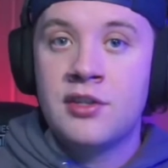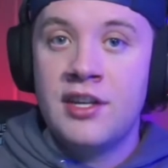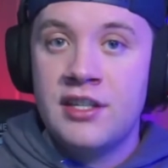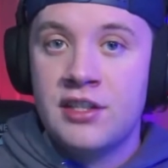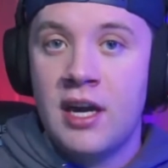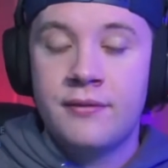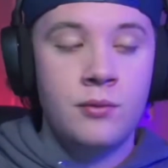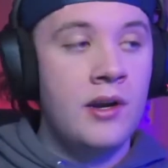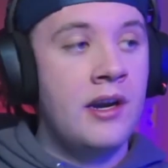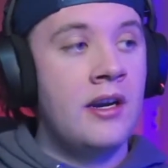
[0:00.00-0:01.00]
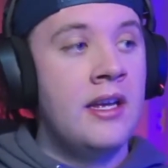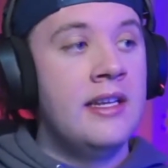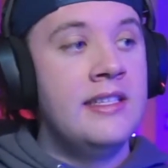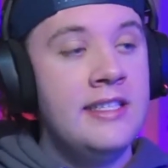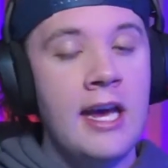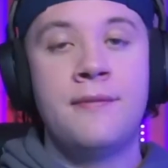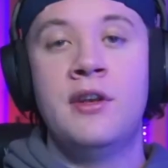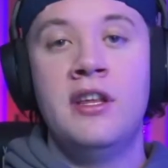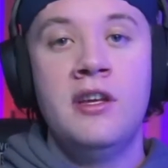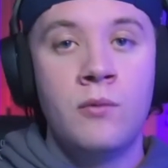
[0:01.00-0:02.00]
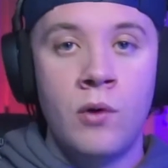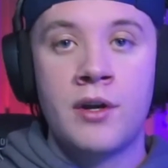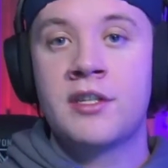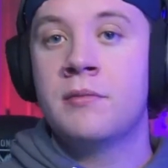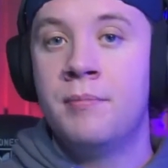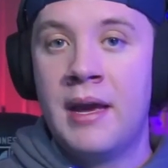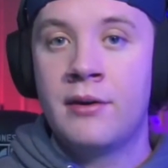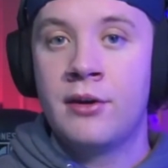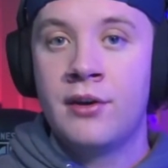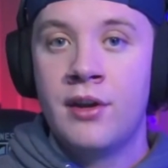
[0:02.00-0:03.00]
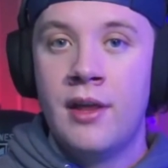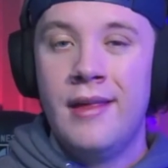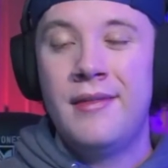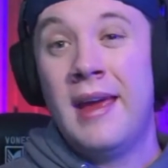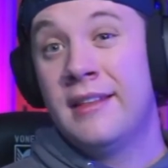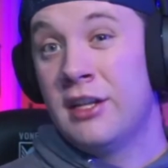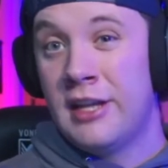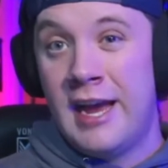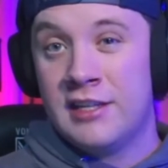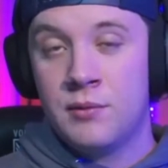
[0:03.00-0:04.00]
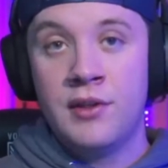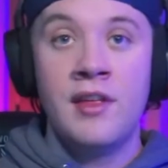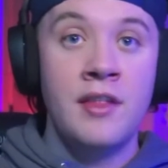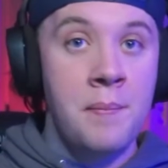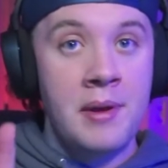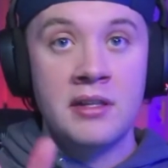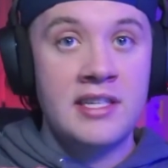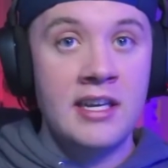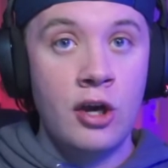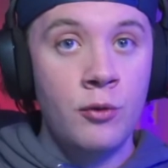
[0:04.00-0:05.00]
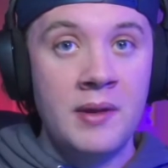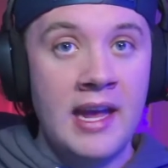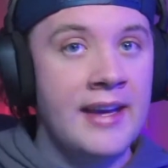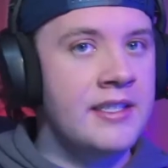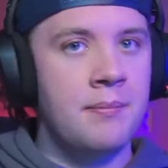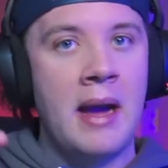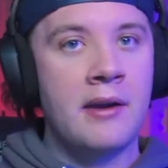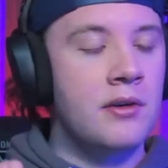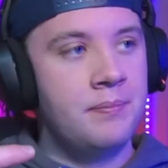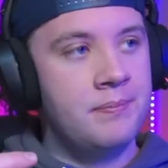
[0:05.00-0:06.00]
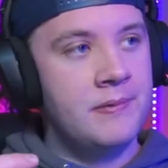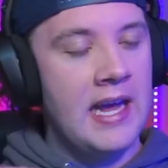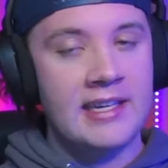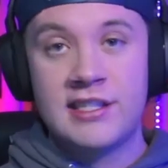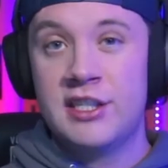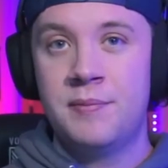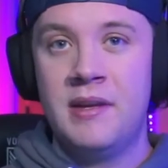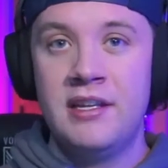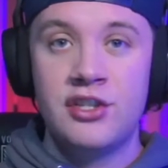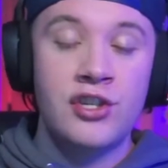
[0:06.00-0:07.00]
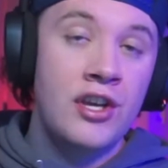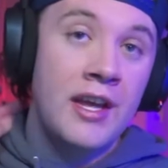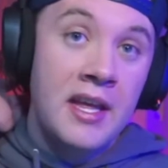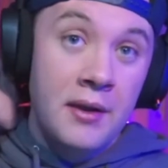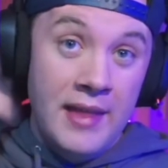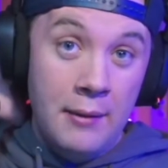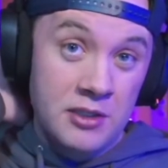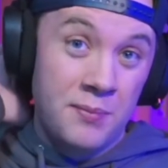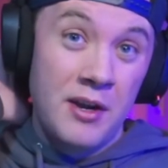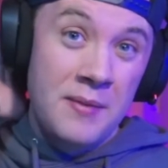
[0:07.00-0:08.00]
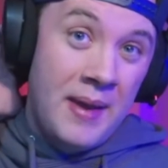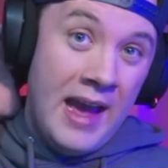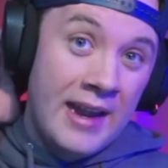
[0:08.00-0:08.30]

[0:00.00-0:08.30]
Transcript: software definitely works better than the last one, than the built-in OBS Microsoft text-to-speech. That was pretty bad.